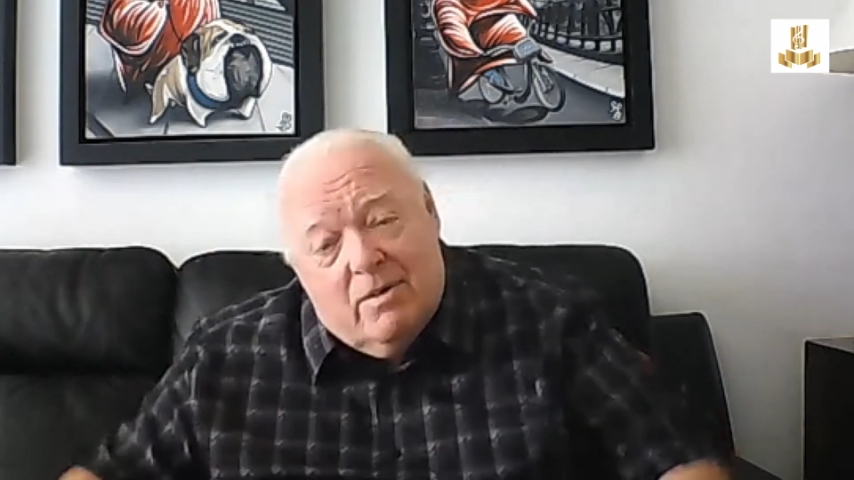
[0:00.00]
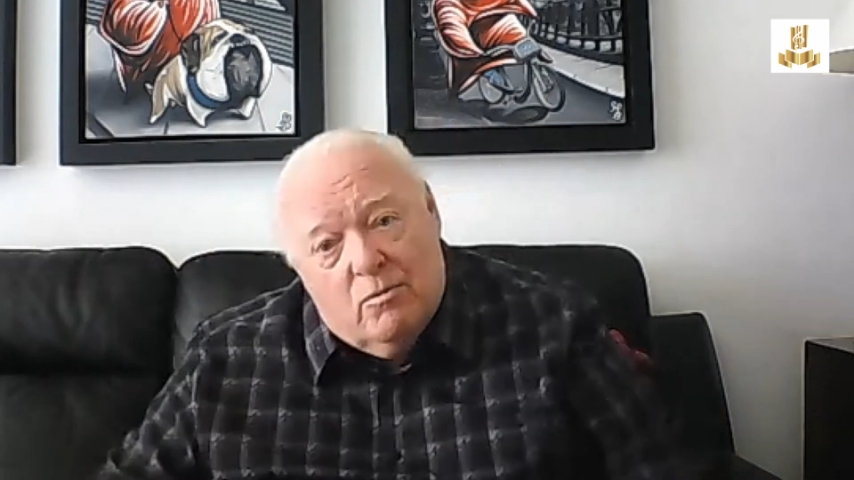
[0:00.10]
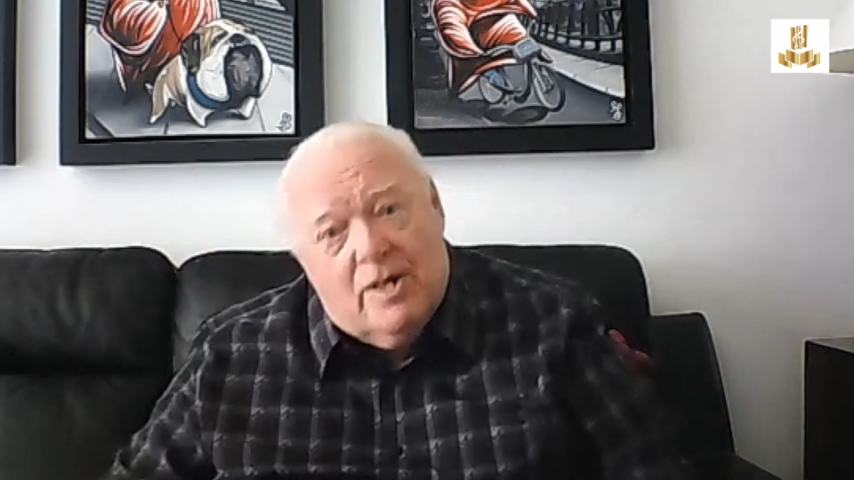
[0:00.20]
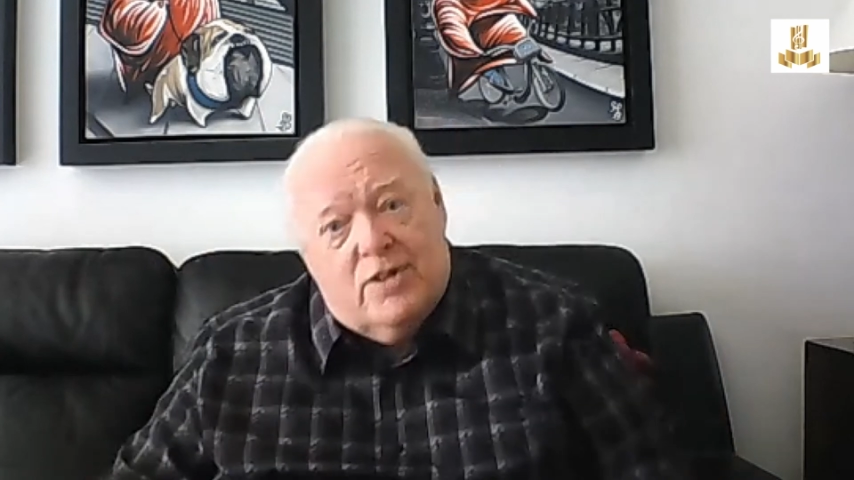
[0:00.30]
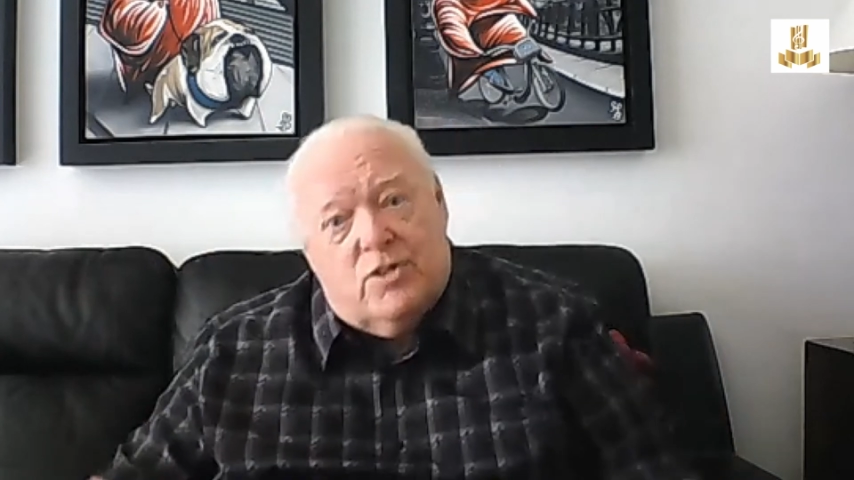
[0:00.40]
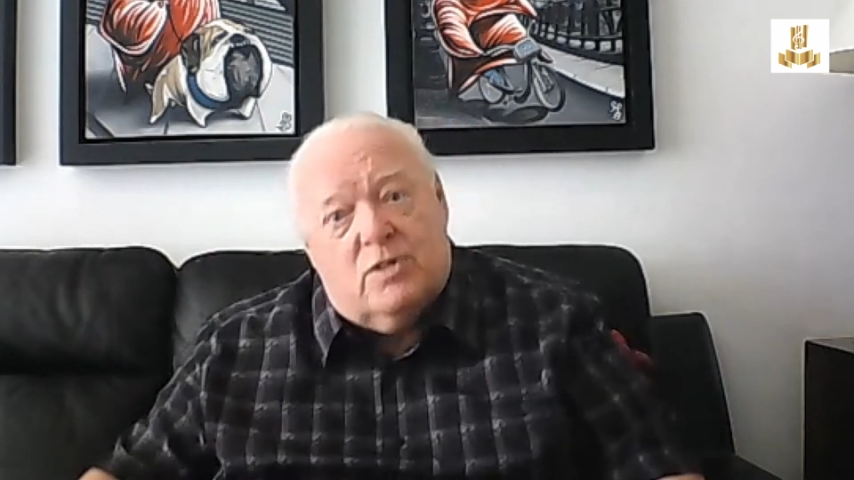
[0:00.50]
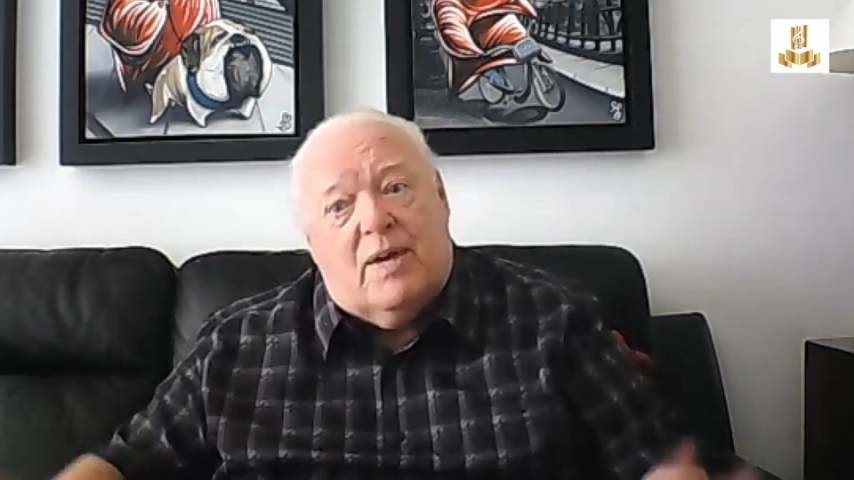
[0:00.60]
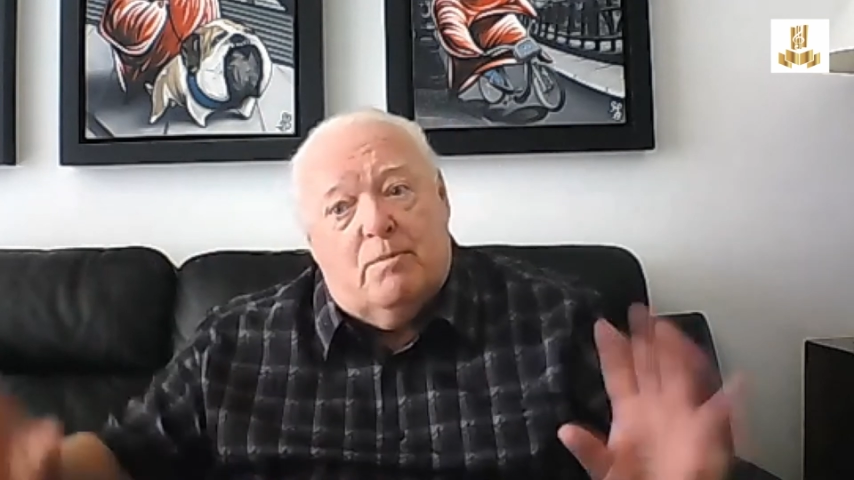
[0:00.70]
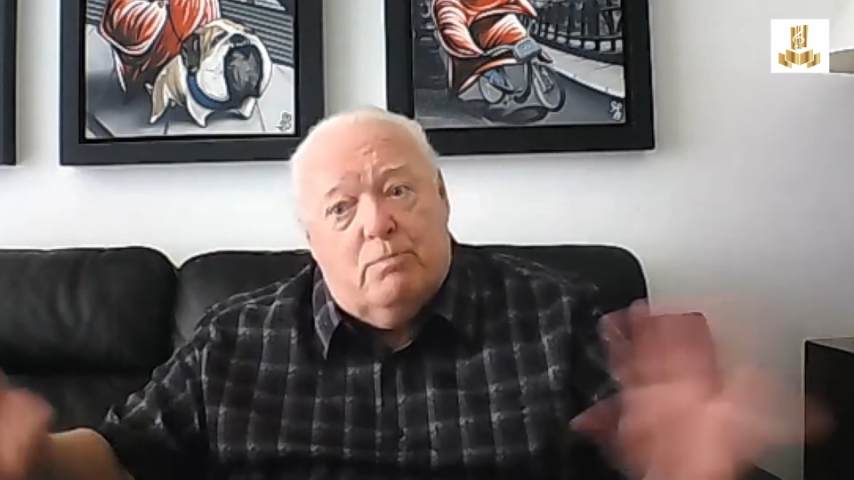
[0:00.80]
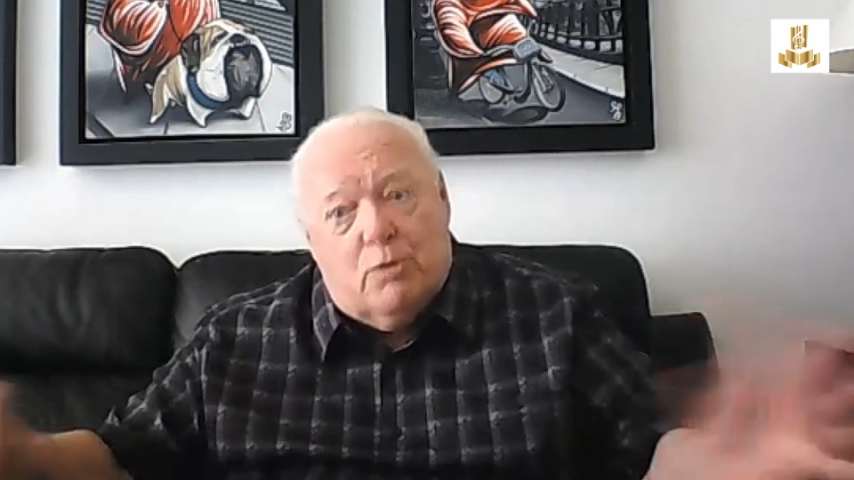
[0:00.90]
religious
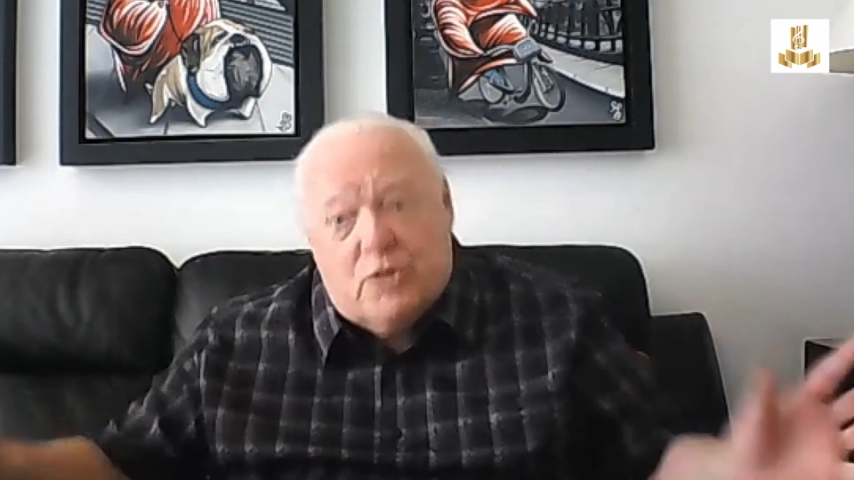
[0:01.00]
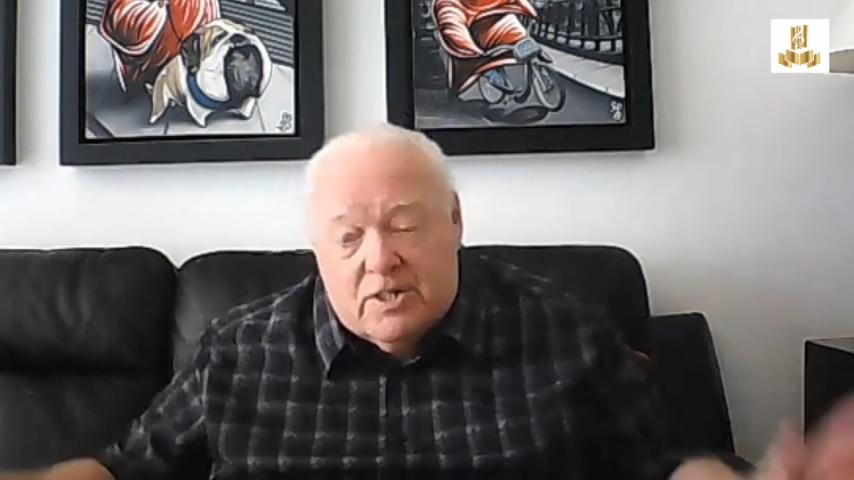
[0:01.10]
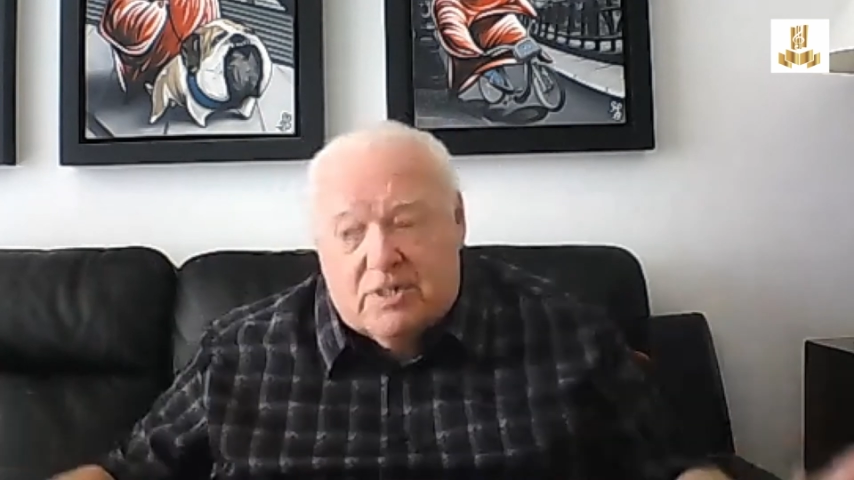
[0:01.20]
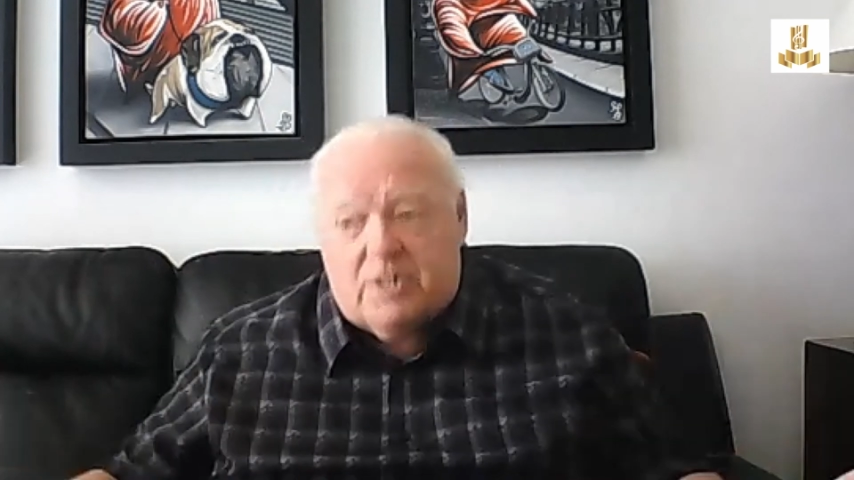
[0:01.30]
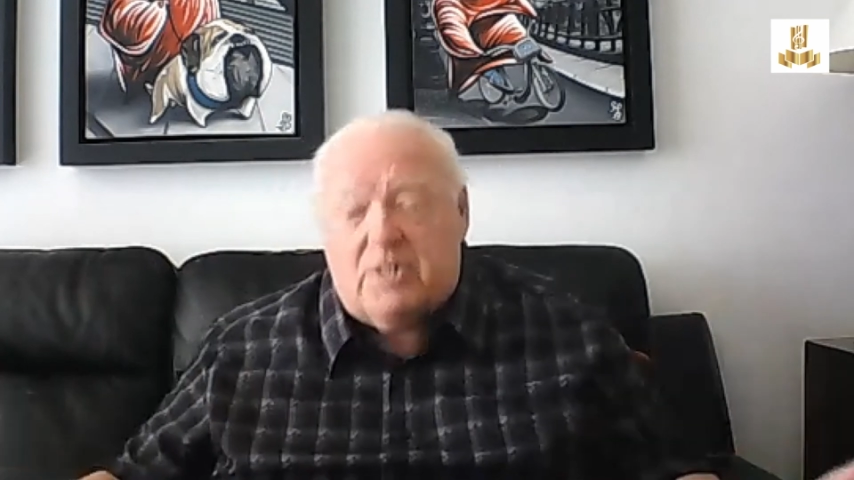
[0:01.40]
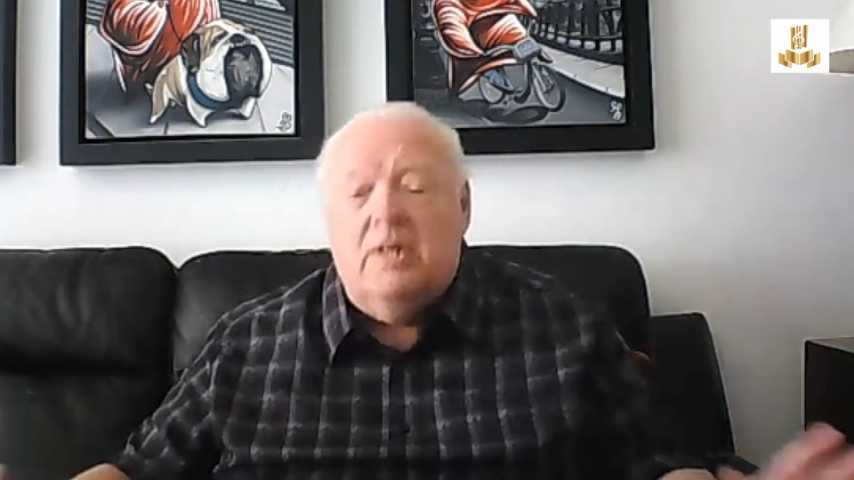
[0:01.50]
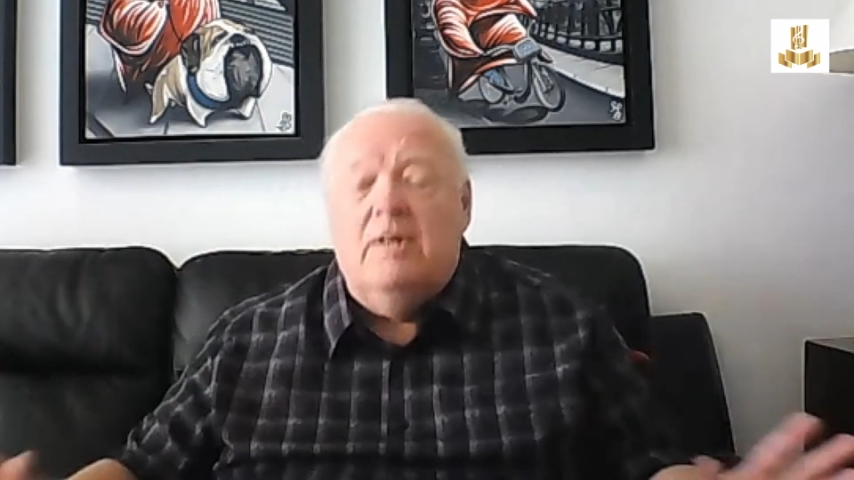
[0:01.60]
faith, Buddhists.